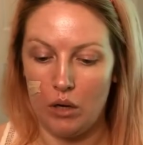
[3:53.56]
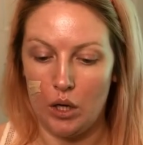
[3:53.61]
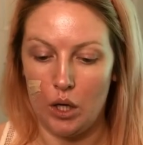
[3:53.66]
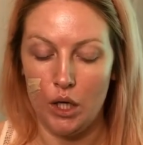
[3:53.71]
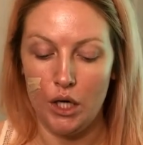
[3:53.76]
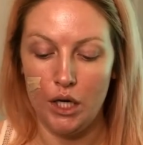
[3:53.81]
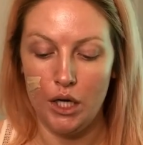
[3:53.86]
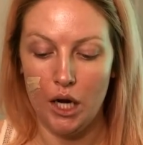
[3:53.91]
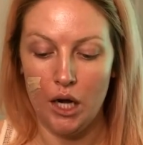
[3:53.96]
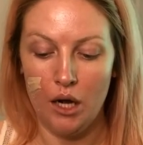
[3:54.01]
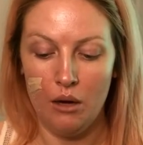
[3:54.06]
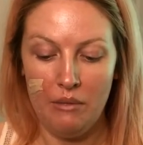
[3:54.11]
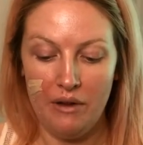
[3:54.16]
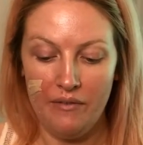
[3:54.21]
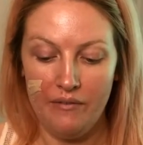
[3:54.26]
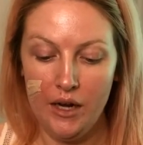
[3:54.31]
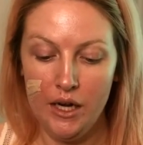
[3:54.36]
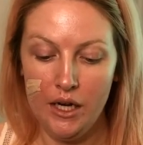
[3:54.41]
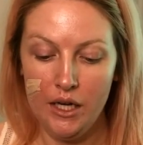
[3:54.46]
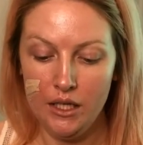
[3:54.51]
put it on my
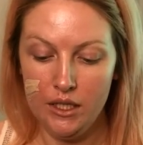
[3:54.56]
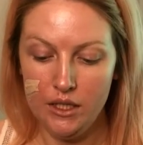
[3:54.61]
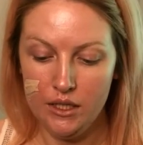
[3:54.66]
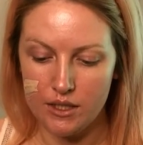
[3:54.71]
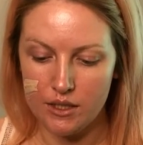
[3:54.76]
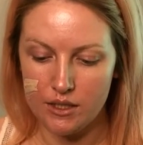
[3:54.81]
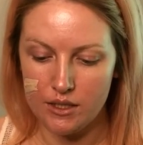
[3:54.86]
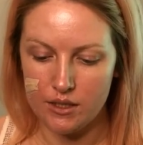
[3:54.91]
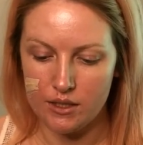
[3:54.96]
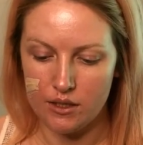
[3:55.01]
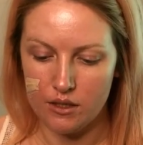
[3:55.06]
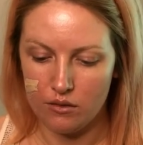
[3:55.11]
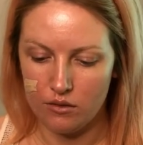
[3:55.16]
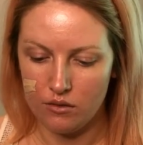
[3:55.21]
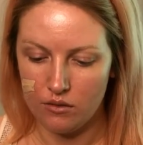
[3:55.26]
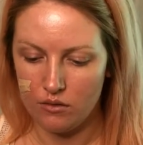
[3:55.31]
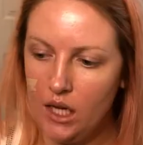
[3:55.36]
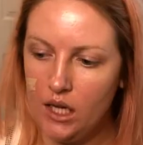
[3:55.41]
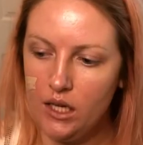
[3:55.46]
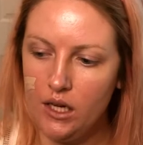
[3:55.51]
face.
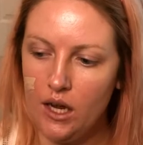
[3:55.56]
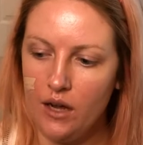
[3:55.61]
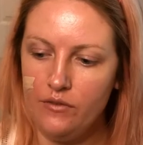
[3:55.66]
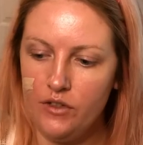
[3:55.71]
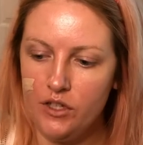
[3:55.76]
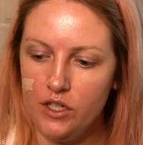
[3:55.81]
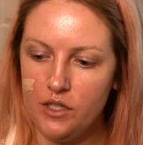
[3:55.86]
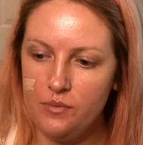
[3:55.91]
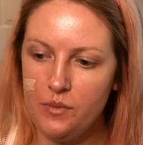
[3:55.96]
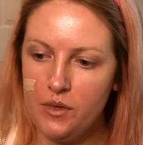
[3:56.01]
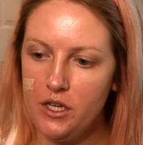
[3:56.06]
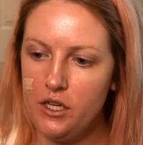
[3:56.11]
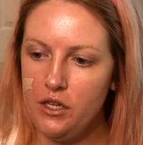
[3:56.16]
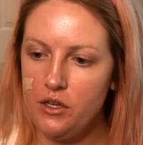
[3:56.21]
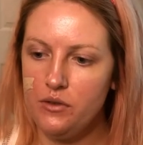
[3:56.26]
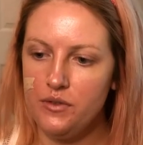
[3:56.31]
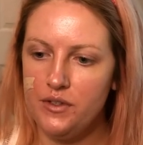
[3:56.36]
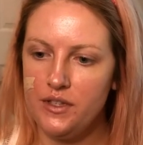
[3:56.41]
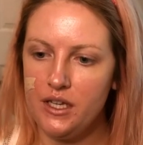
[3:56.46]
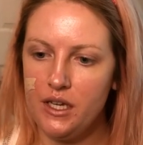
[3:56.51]
And I've just been
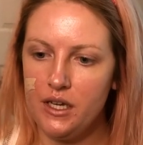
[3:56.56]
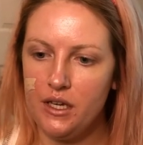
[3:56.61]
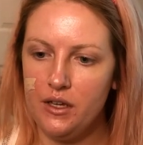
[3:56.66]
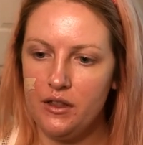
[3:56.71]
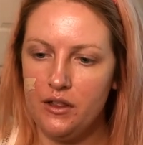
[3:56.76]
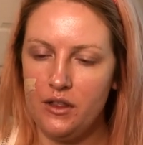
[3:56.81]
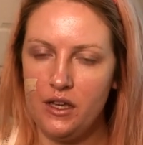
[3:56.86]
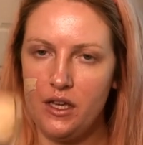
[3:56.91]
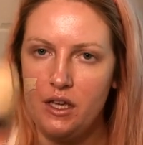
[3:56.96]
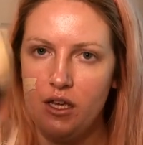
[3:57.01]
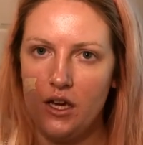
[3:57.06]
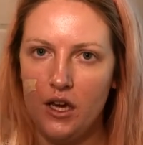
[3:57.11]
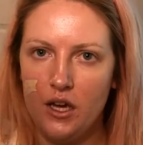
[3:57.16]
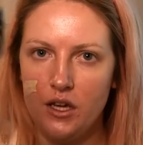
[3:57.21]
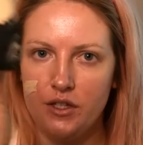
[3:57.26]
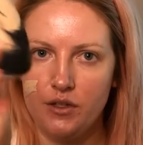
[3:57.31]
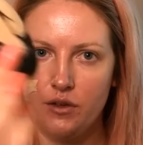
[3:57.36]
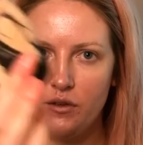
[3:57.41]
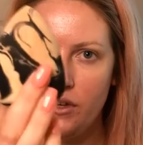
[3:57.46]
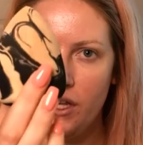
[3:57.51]
using the
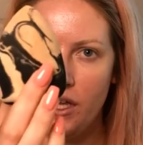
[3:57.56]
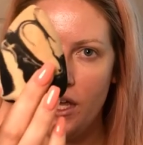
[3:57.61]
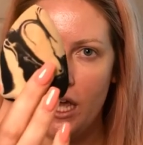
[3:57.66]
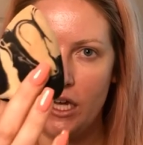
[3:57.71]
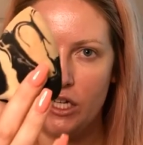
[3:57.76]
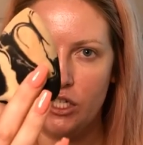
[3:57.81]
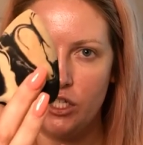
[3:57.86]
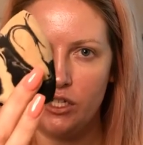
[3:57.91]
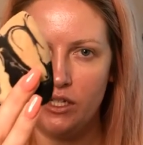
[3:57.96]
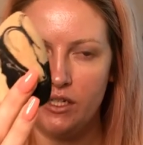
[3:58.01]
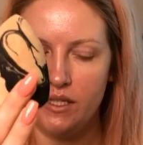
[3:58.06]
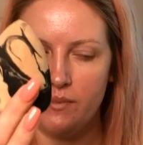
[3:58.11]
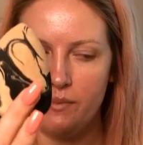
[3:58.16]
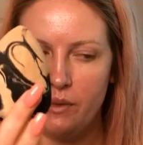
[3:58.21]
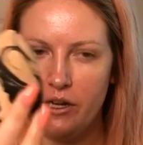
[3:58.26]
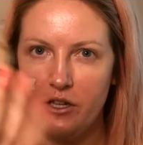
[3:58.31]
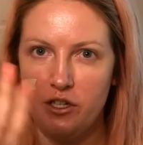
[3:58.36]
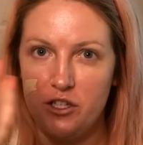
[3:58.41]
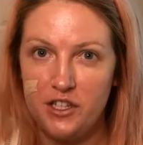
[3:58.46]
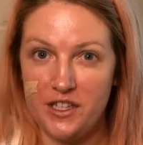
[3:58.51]
Sonia Kashuk
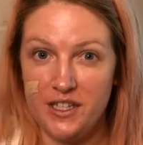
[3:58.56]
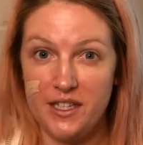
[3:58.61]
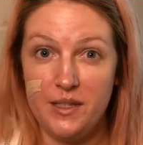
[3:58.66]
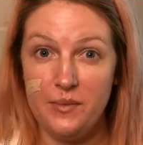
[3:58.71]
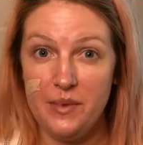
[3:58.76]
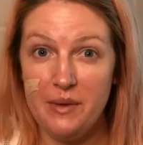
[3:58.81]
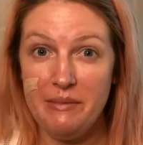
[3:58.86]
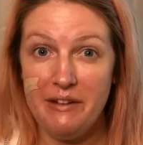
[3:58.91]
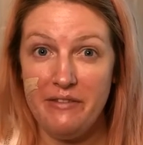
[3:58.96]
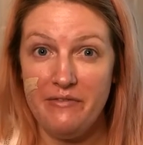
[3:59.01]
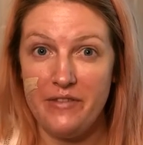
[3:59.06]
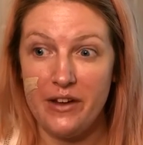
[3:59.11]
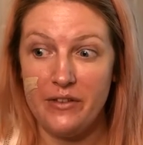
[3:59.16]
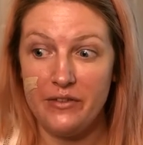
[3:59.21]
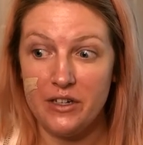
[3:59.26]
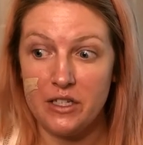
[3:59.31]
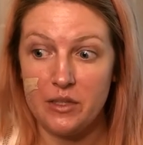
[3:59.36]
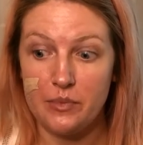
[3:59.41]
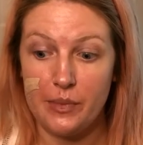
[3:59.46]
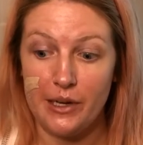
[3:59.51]
sponge. This has been my
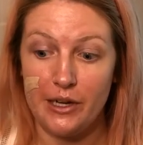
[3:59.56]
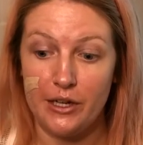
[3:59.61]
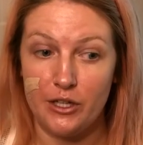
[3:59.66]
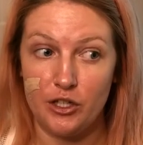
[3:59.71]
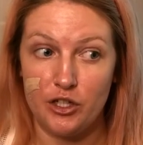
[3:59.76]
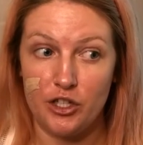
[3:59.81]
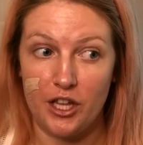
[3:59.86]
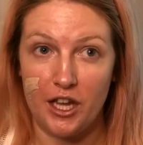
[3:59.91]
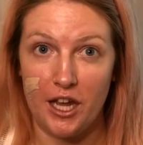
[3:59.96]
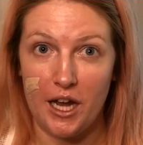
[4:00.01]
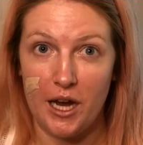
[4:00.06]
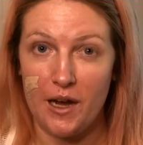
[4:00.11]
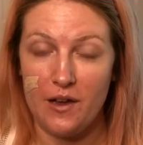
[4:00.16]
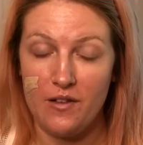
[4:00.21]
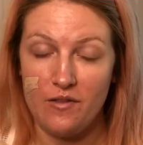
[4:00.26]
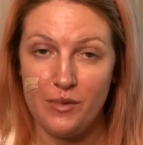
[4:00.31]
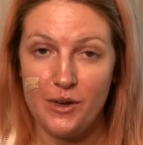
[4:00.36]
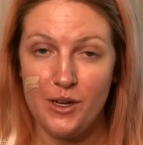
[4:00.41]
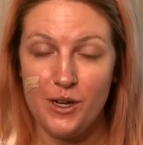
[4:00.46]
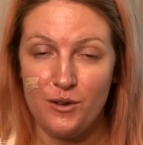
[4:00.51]
favorite sponge. Like, I've been